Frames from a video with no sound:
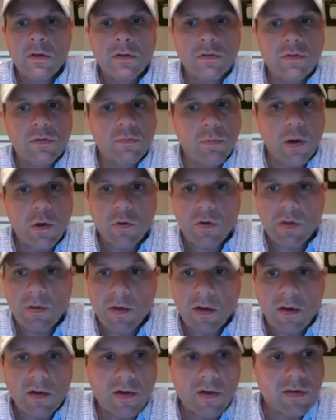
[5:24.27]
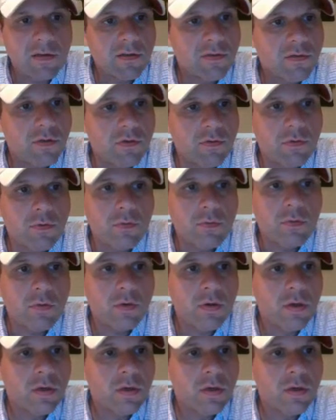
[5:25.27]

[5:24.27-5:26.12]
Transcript: to Pokemon to